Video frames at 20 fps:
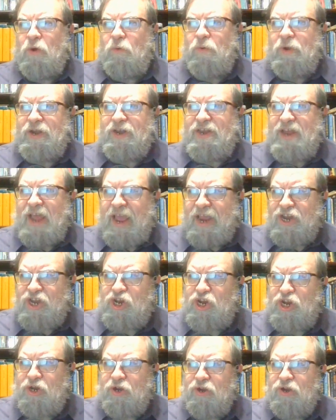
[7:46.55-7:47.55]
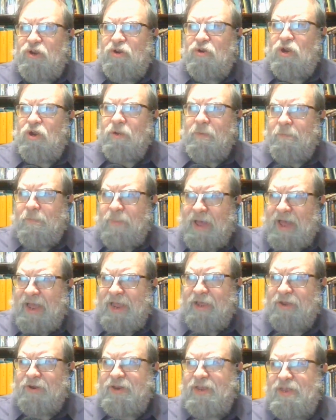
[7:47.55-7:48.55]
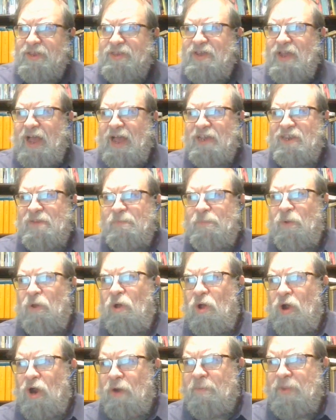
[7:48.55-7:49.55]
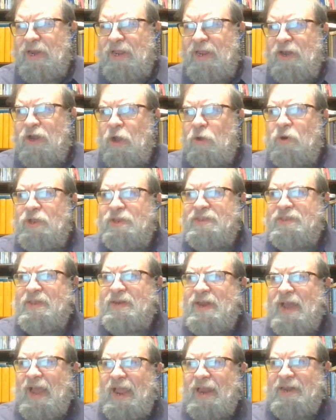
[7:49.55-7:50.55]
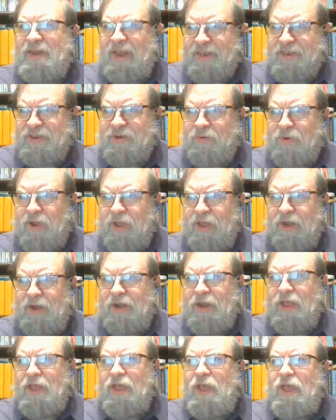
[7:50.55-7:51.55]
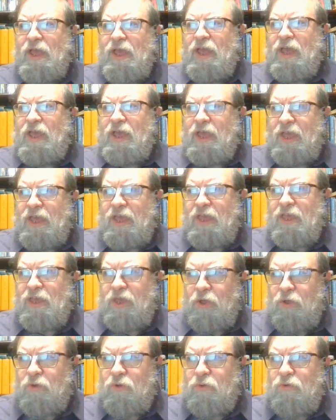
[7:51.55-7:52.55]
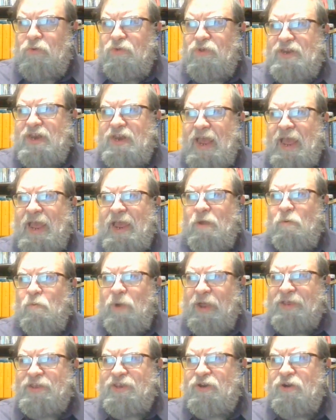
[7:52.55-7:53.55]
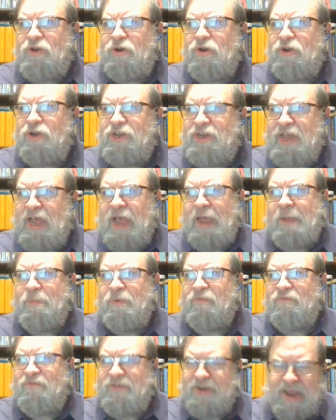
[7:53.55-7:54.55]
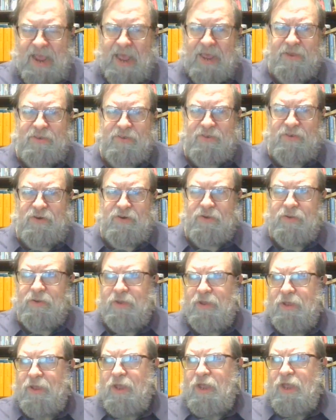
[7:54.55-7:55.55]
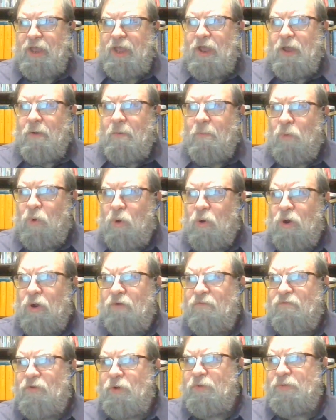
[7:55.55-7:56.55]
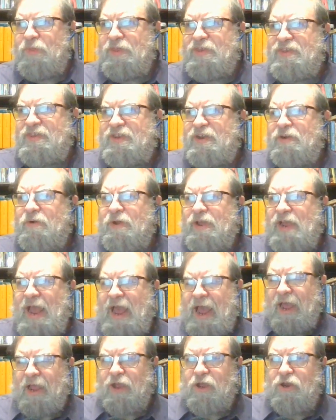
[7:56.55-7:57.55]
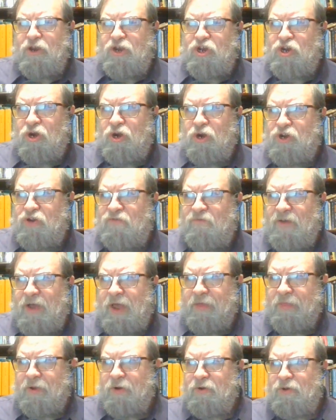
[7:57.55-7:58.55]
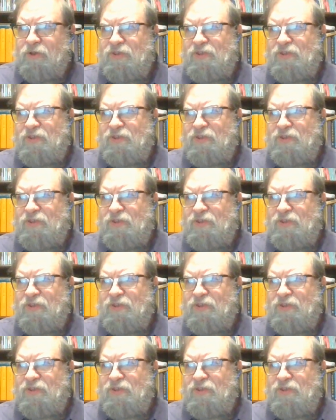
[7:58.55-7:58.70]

when Tatian compiled his gospel harmony, known as the Diatessaron, he used a Western type of text. Moreover, the Syriac church fathers,